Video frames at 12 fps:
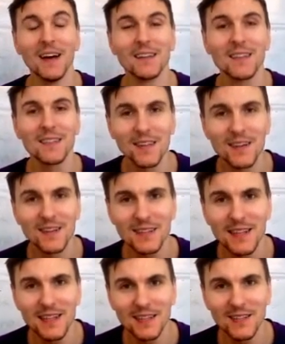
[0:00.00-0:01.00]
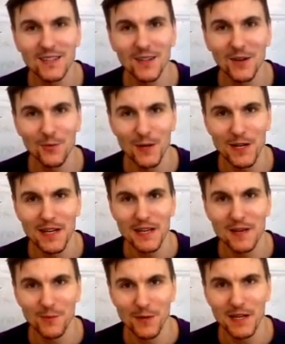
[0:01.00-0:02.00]
The third thing that's
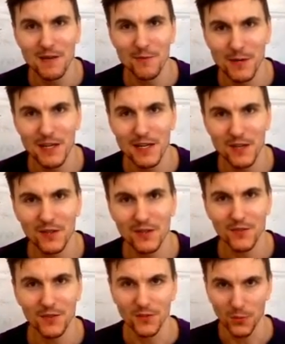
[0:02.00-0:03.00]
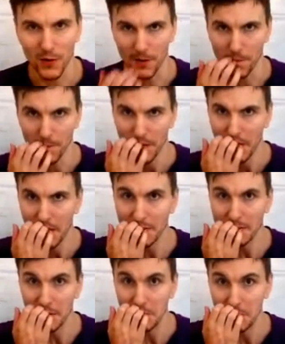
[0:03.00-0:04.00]
really, really, really useful as well
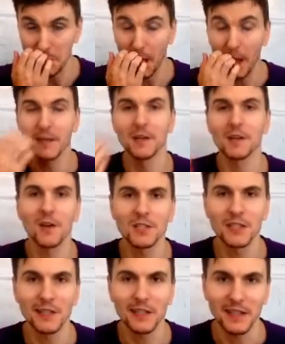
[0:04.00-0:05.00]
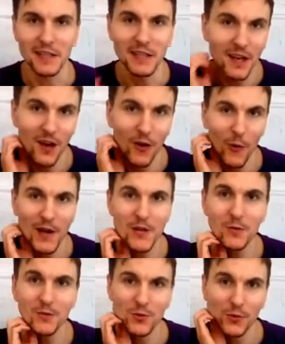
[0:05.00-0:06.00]
is psychologically, when
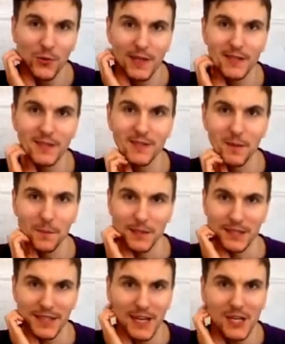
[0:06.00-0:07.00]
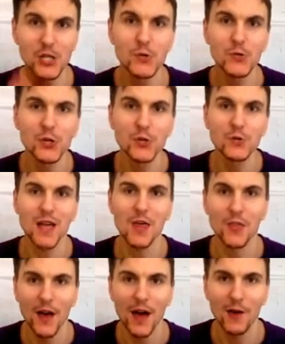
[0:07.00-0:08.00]
you're talking to somebody and you use
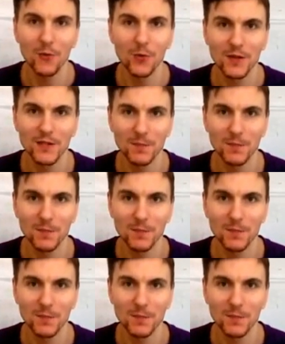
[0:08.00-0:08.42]
their words